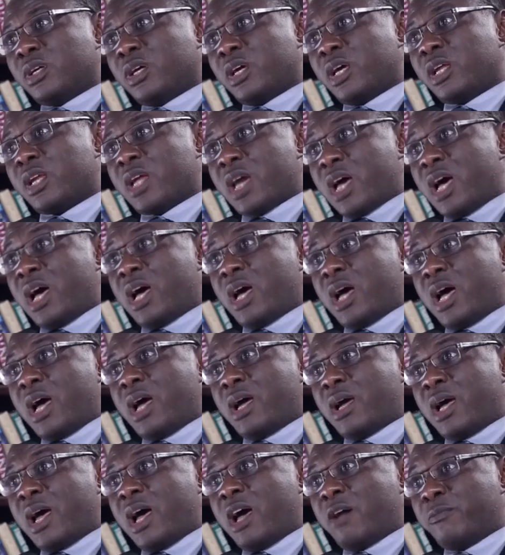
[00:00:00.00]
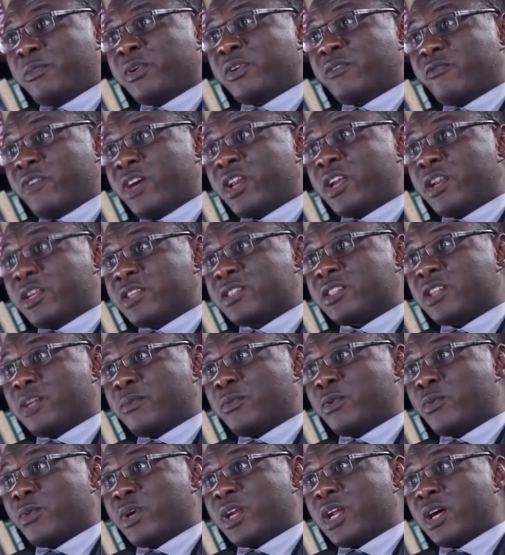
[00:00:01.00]
And I have been very
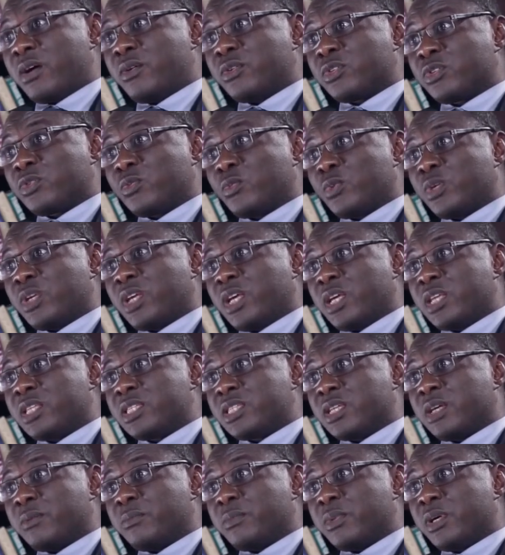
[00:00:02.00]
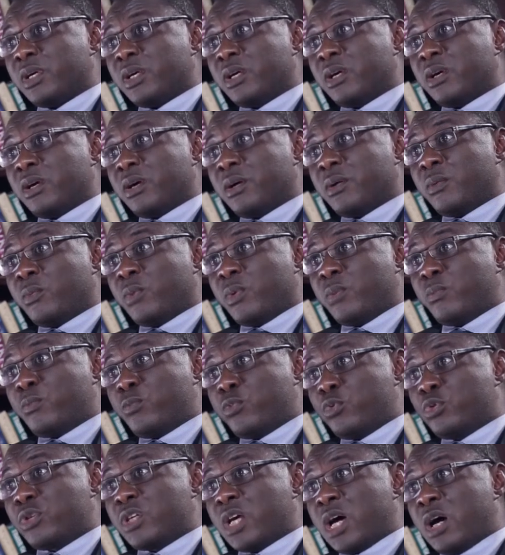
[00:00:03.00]
reasonable when I was with ASAP. We
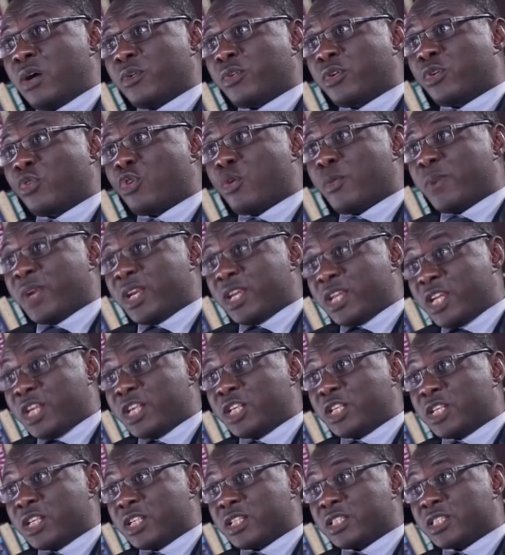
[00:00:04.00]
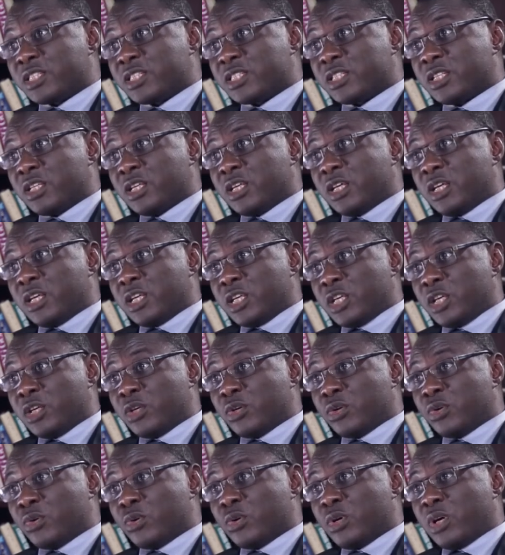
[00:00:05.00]
put out recommendations,
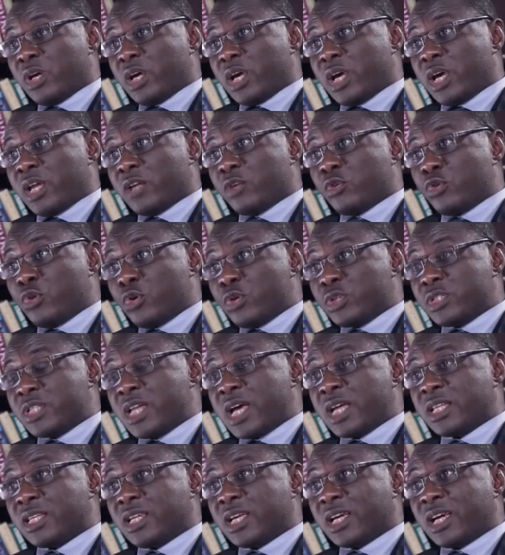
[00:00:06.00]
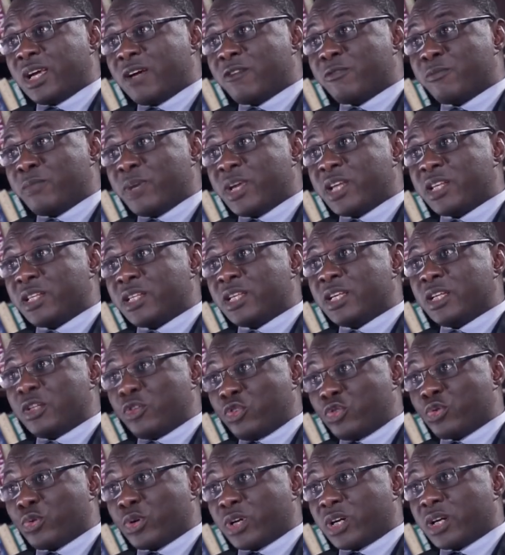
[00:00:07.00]
and those that the government
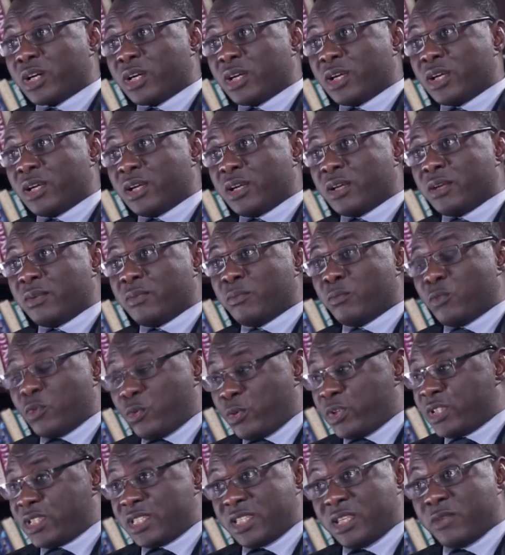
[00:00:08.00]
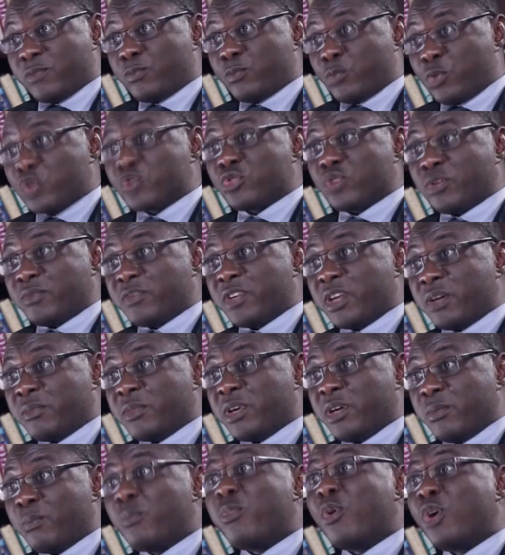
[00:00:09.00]
took, we see most of them
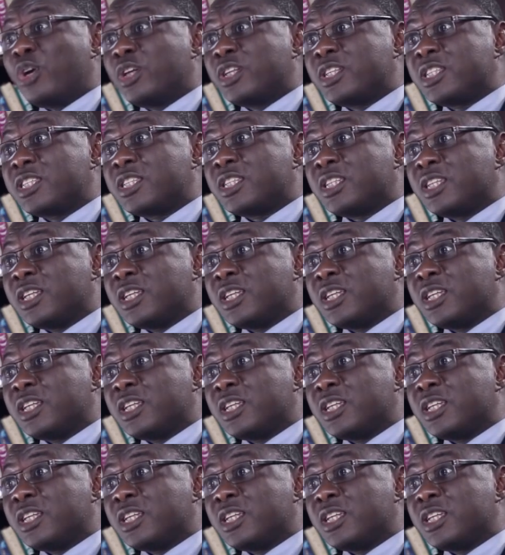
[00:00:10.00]
in policy.